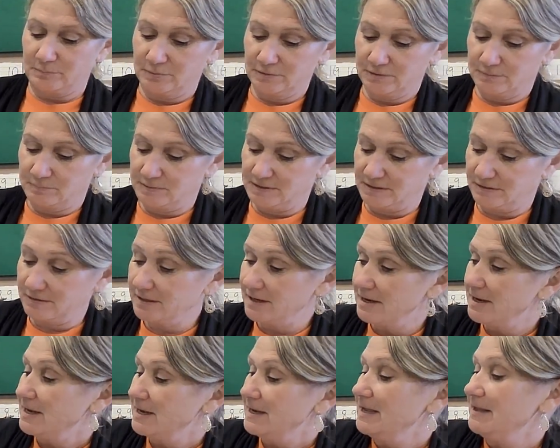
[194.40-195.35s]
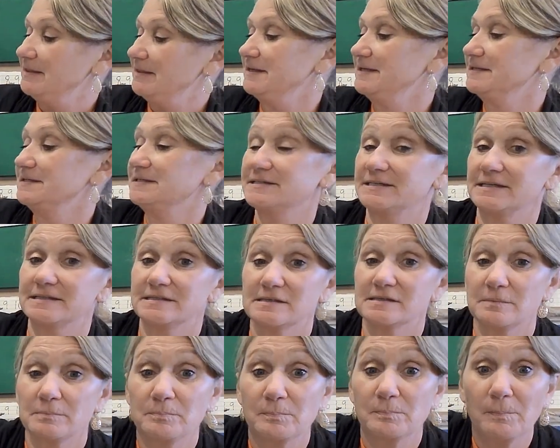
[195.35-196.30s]
put up here. This is
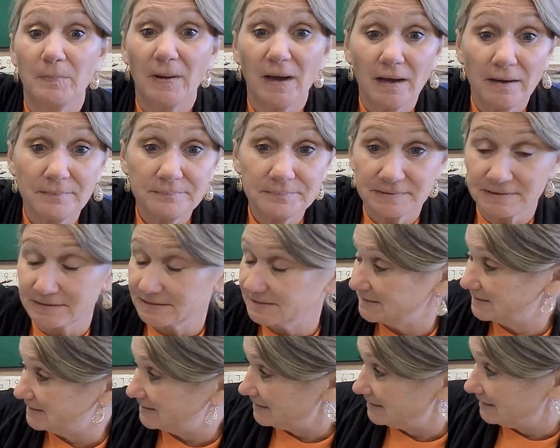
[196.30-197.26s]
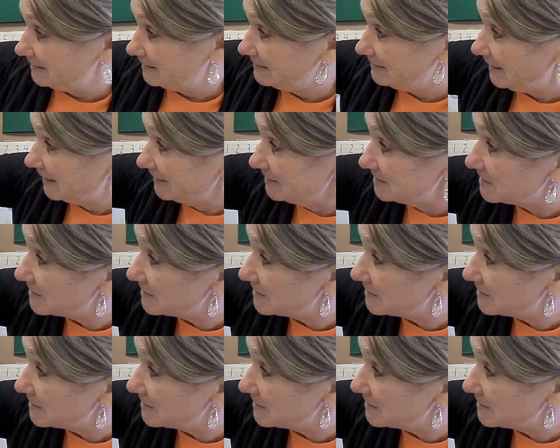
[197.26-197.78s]
a pumpkin seed. That's